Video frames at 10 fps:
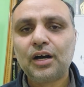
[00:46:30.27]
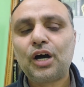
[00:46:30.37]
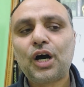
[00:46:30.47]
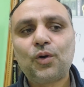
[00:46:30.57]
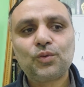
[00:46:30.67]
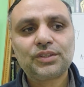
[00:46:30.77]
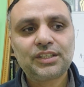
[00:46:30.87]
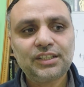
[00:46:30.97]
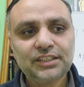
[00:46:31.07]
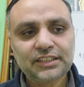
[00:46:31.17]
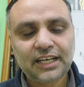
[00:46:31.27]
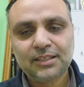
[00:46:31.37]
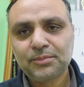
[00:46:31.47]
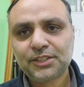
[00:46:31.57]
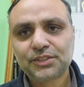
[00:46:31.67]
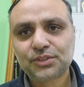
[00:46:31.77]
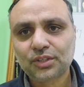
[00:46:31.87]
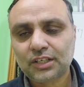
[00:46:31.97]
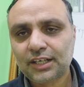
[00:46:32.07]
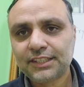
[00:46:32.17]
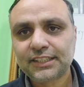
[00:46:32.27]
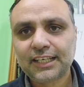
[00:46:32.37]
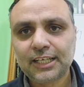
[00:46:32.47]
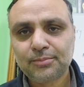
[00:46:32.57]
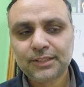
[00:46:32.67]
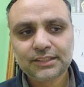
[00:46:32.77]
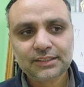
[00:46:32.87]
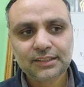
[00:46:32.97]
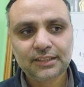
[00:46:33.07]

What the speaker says: how these elements, Kantian elements,